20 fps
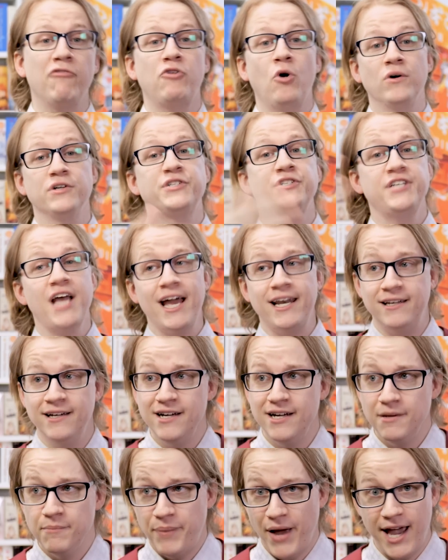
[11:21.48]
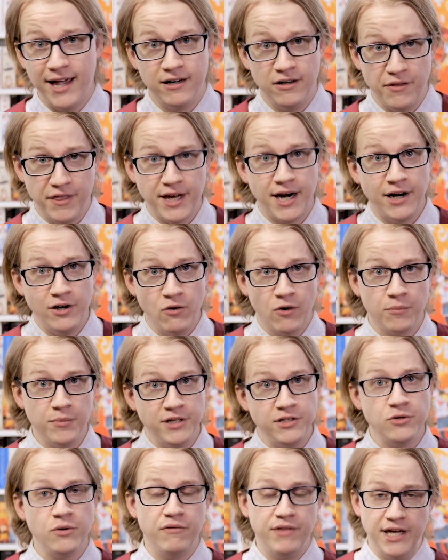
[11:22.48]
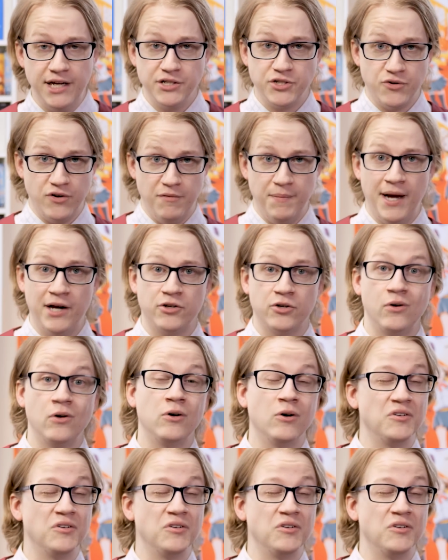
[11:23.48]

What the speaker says: Now, of course, said panel that I normally do of the history of magical